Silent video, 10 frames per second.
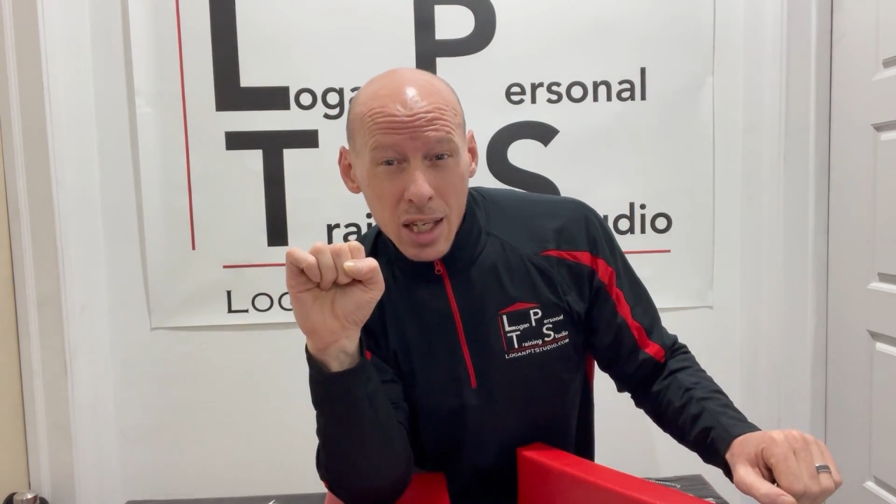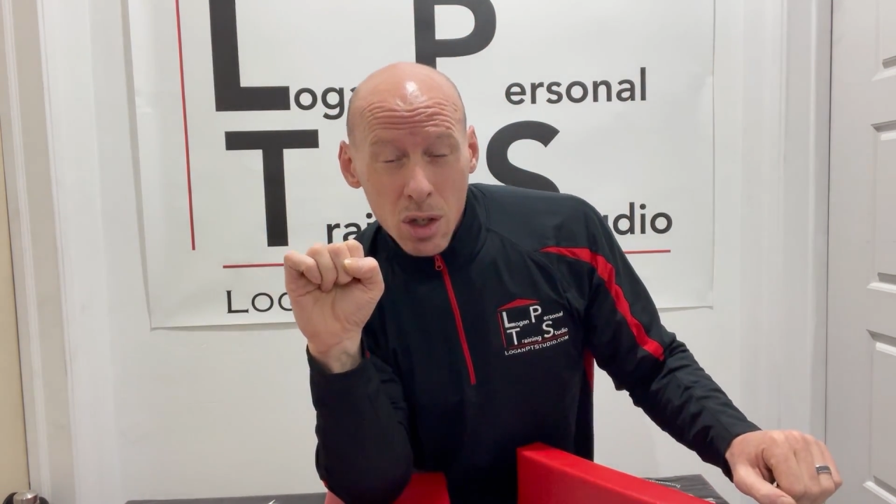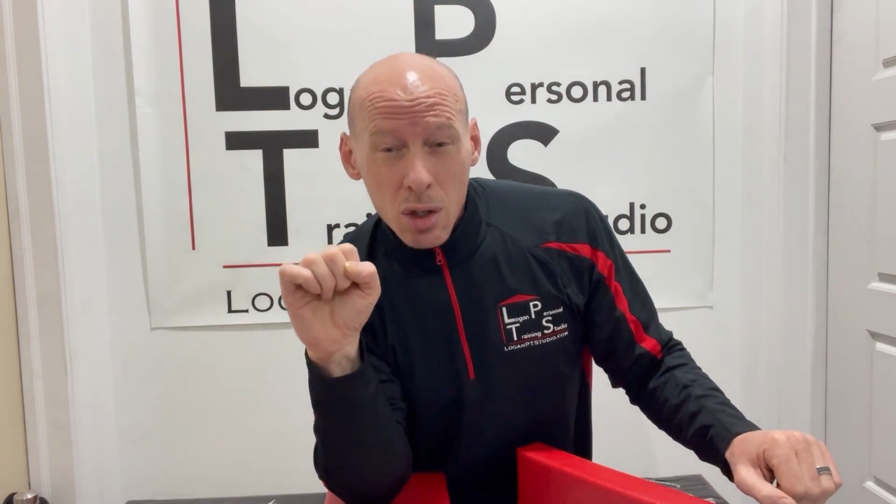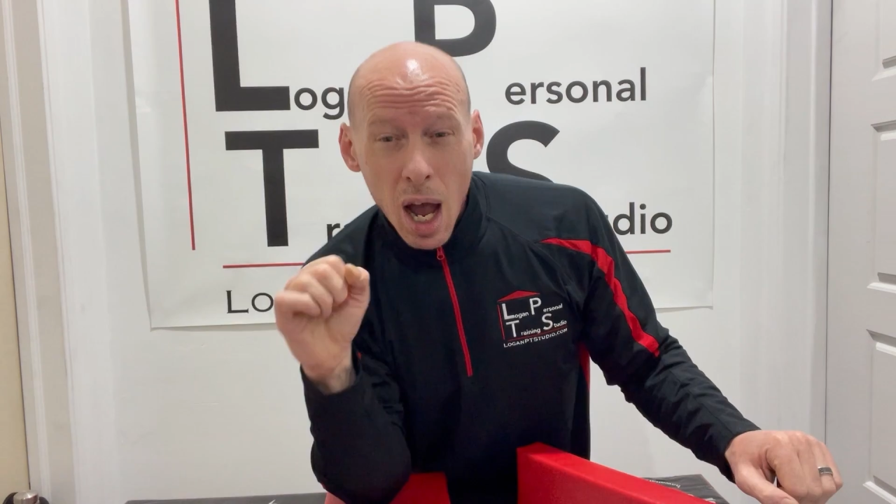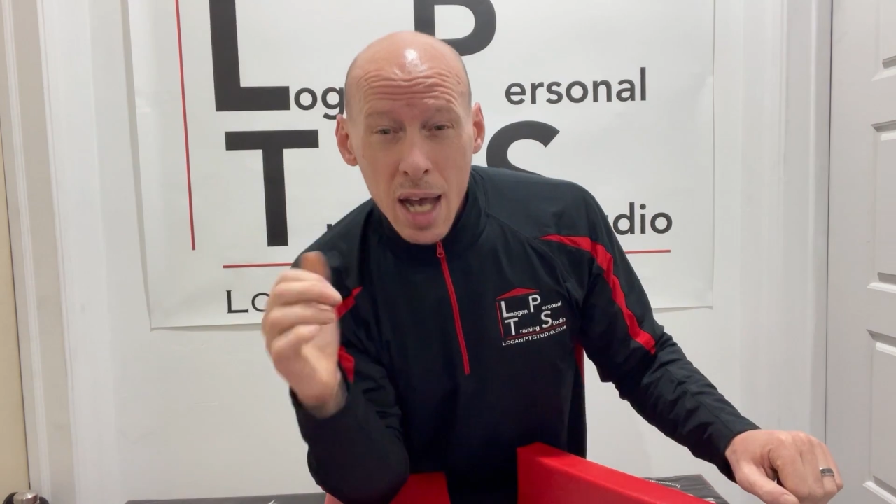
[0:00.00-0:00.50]

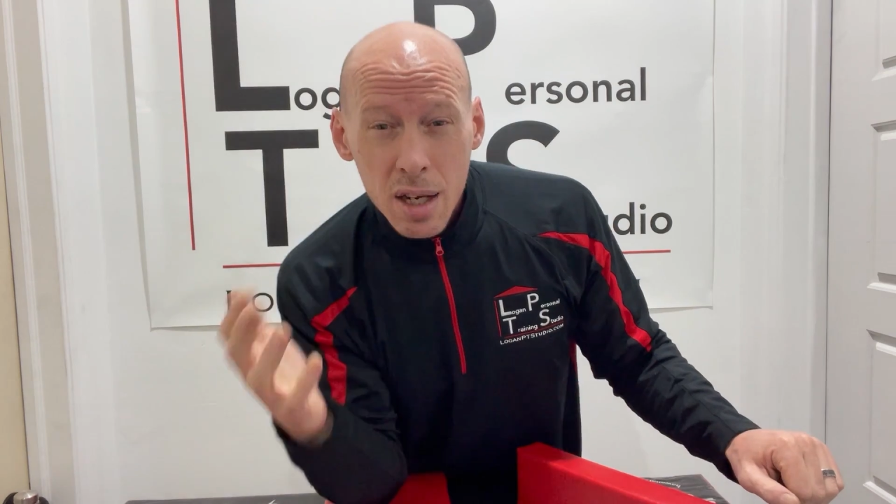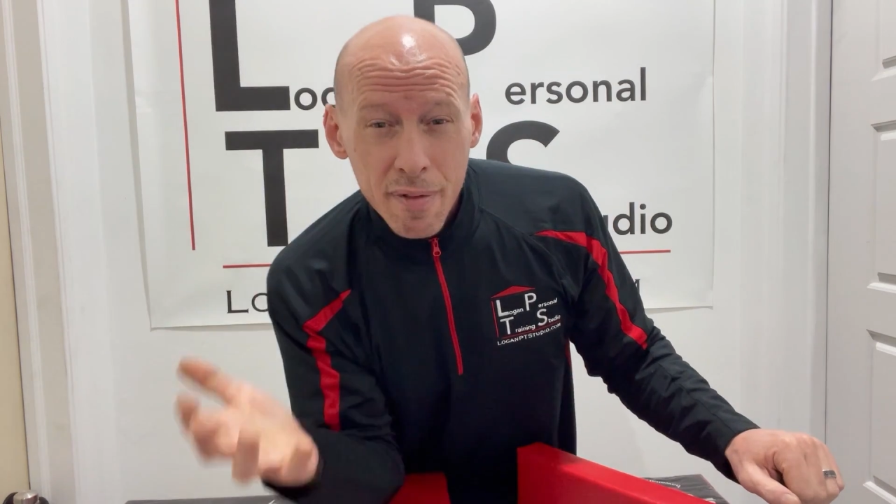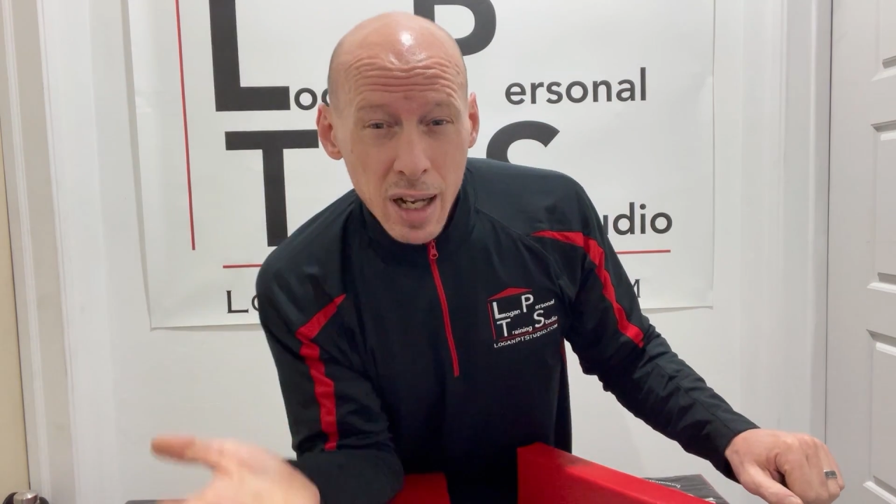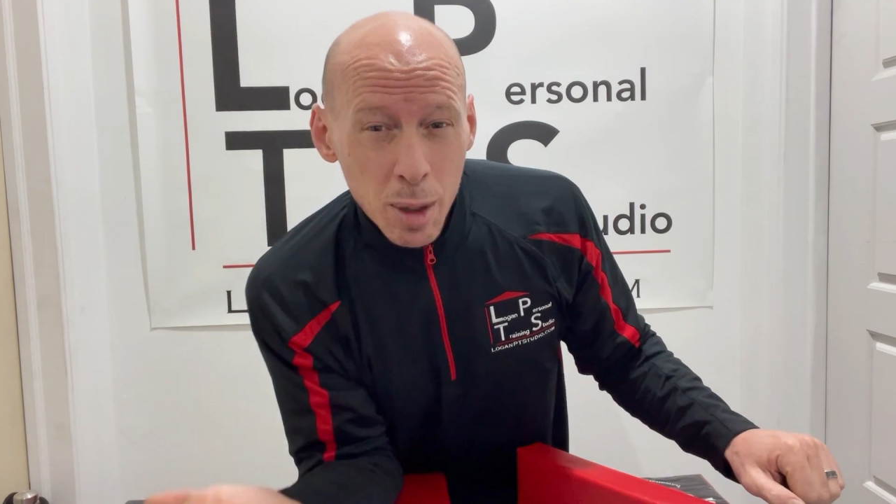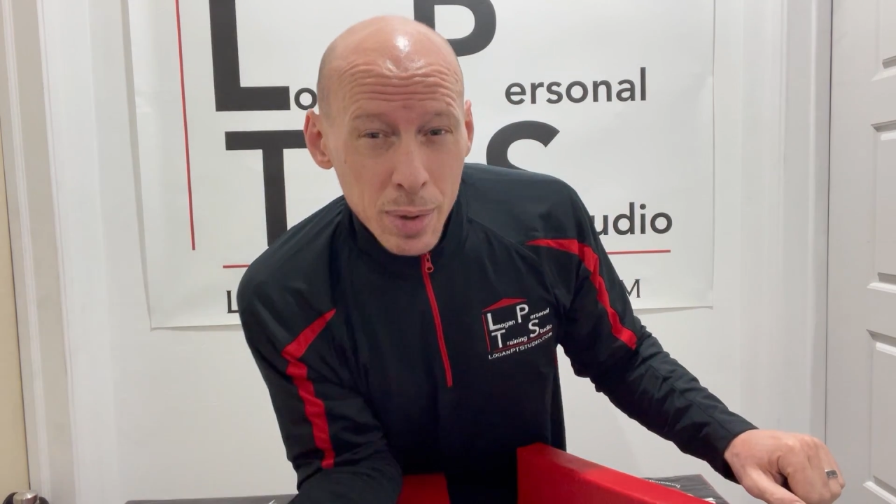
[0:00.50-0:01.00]
You're not
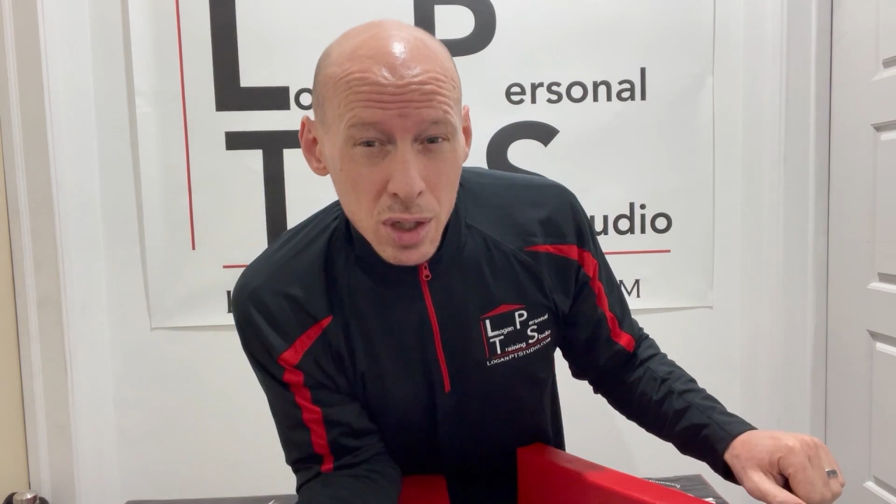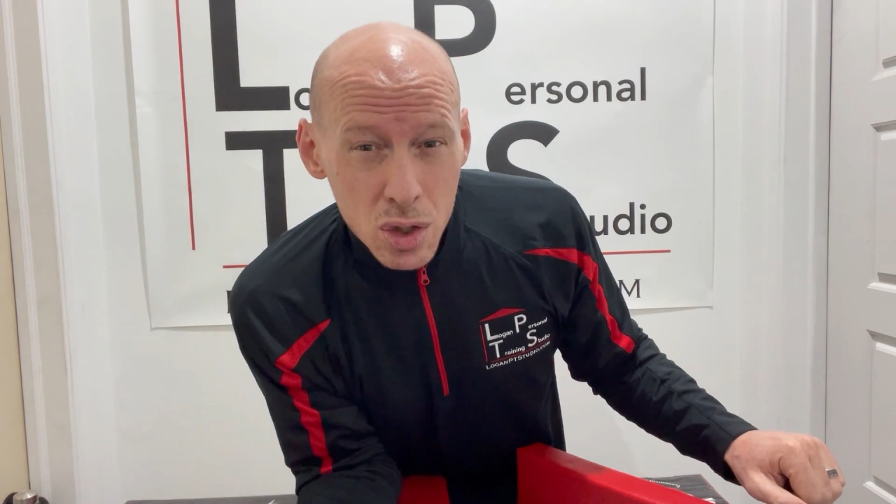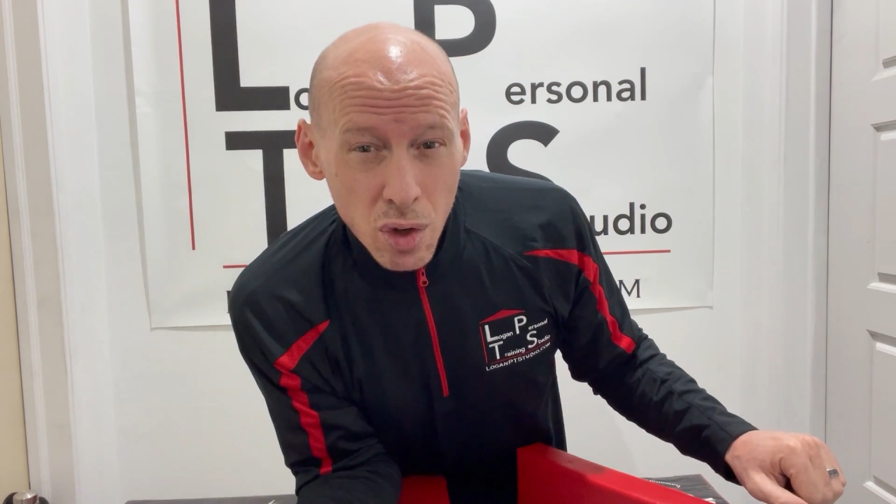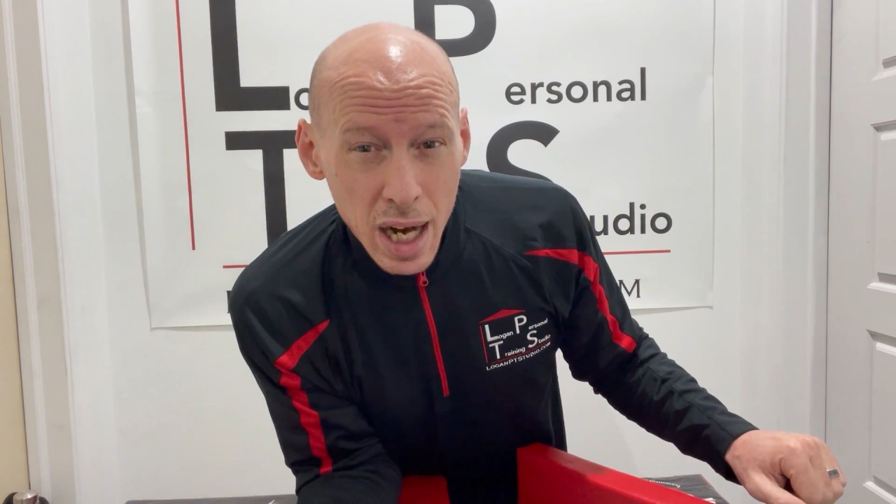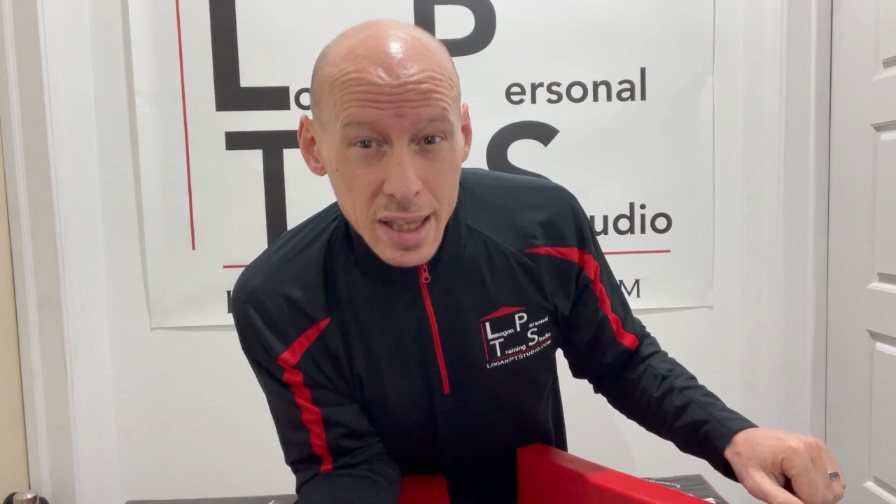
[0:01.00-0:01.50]
developing
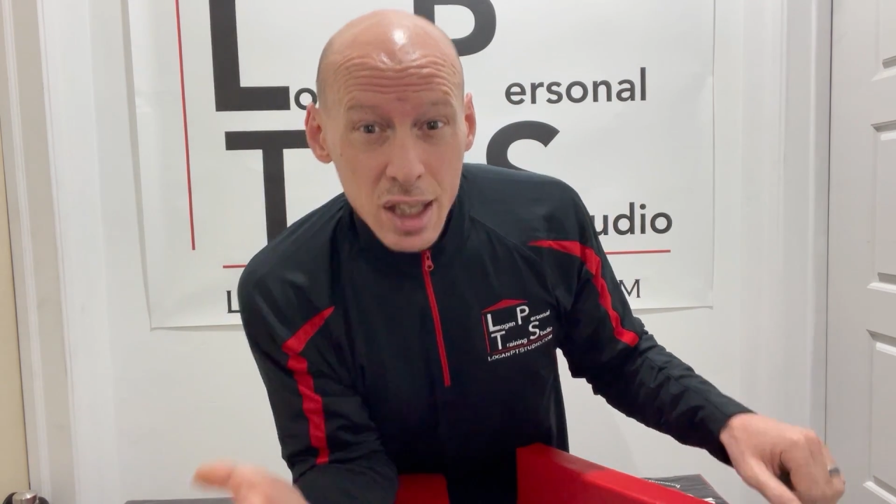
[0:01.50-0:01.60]
strength